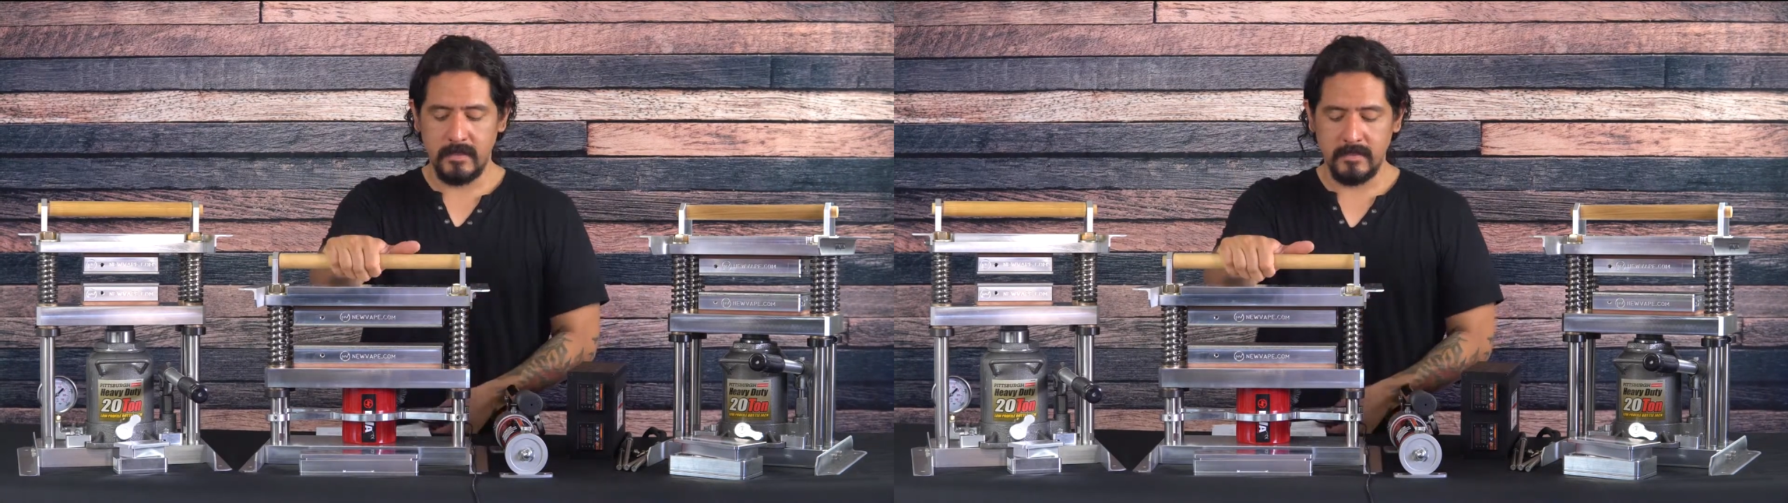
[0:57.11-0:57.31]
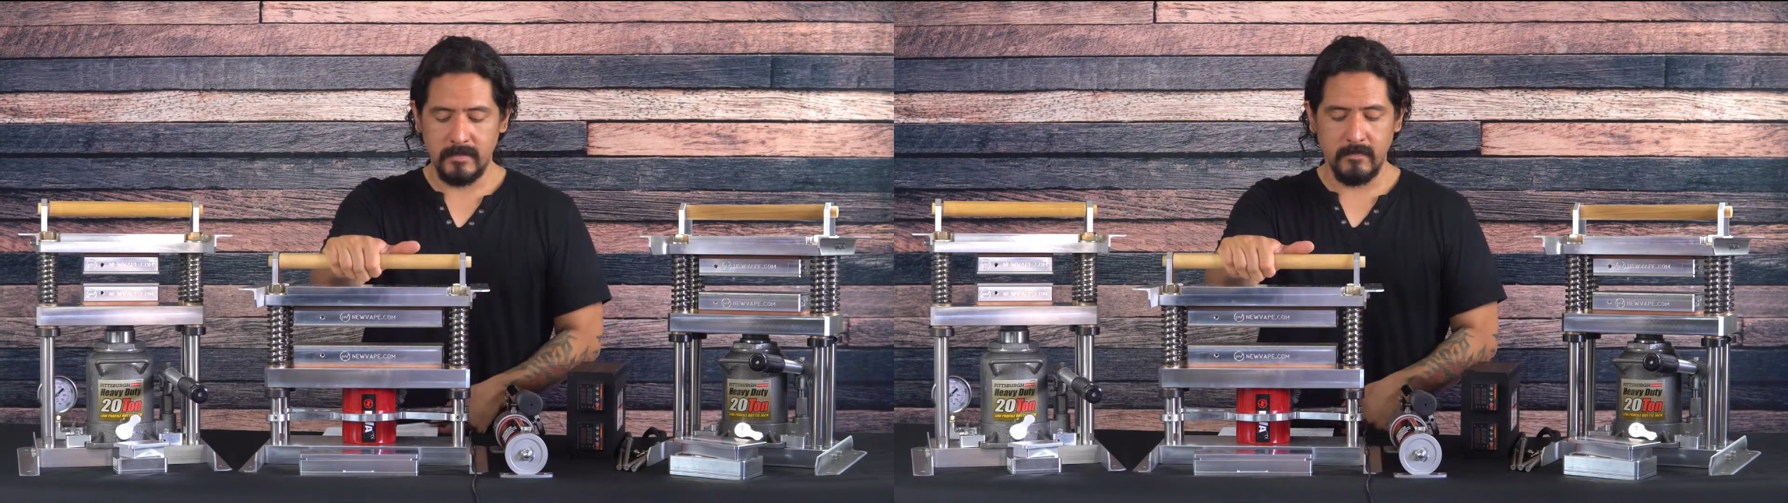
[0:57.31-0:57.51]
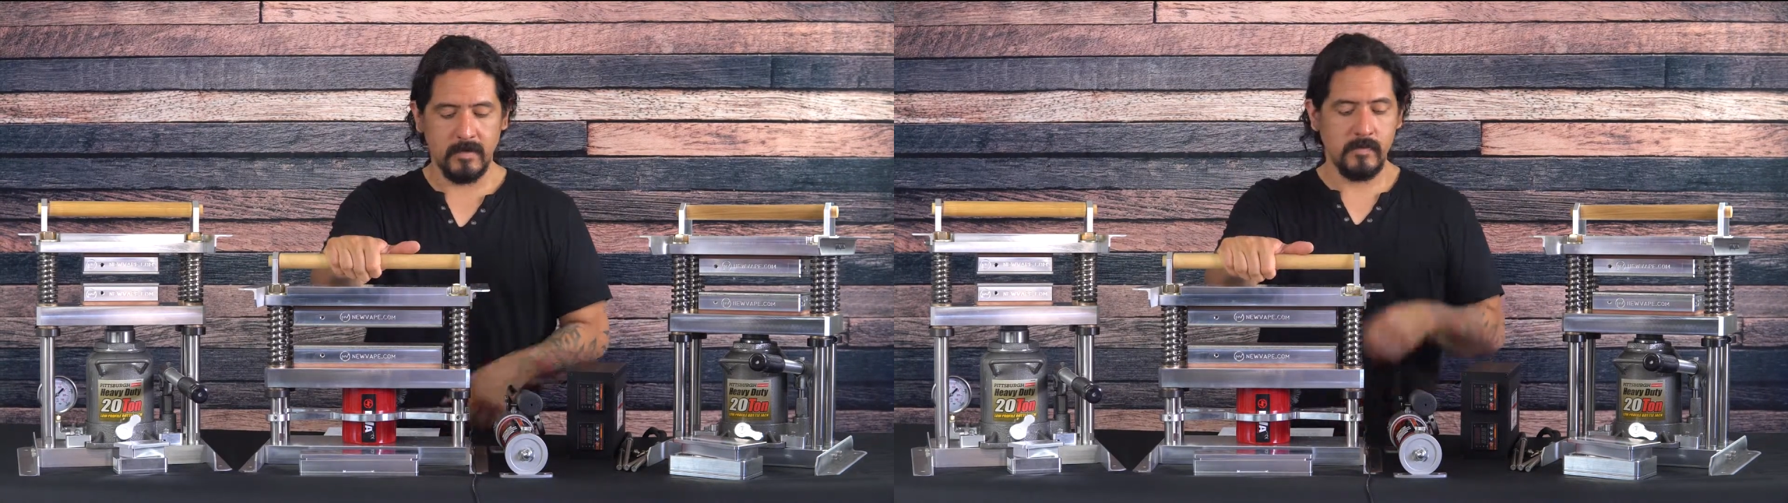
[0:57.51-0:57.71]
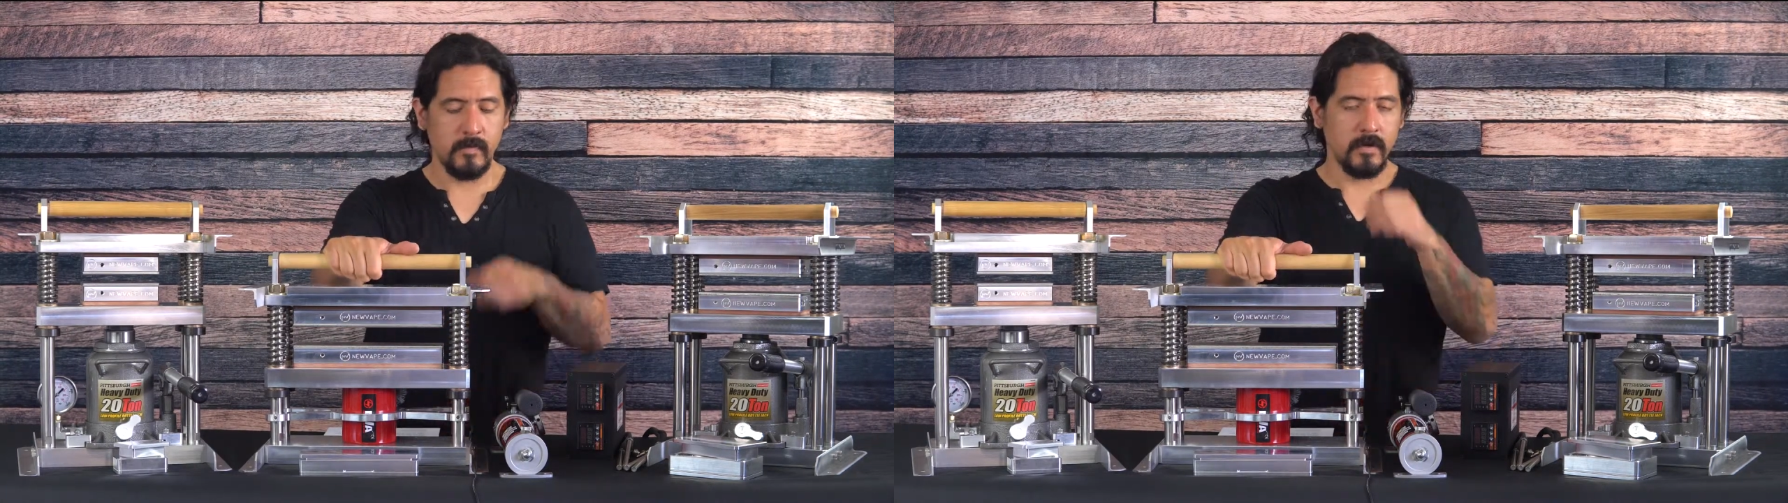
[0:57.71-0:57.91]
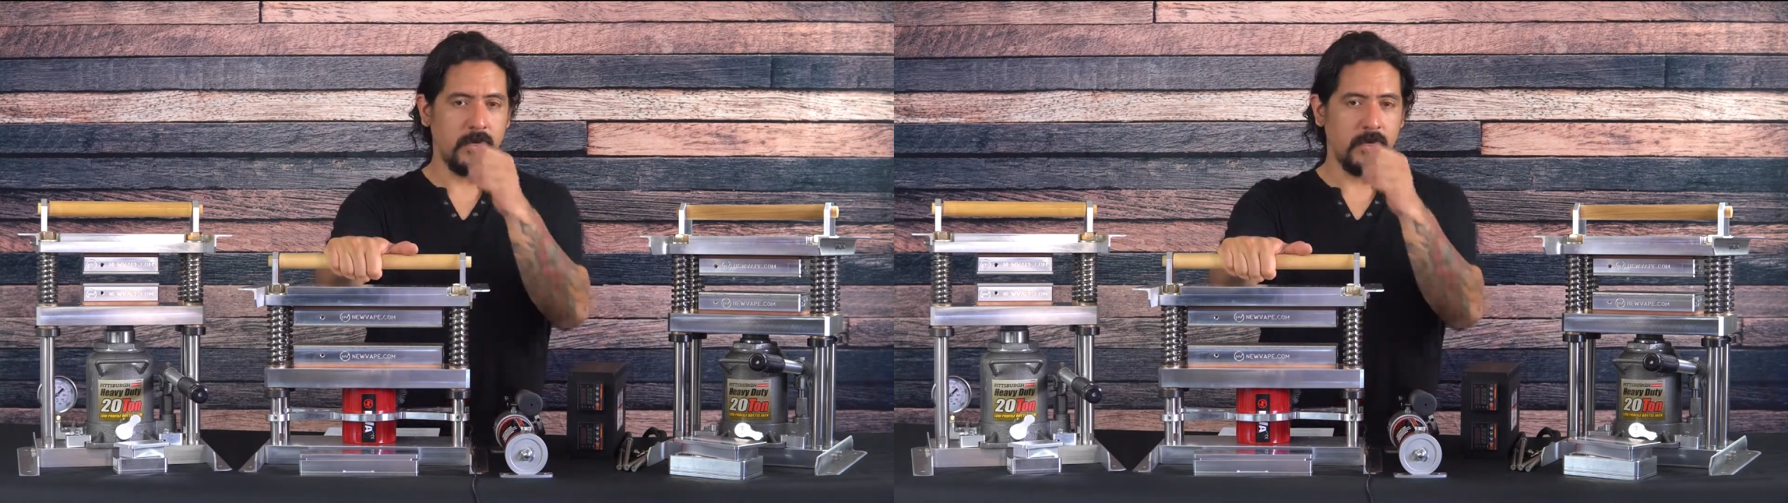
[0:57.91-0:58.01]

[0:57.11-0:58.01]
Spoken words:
it's a much more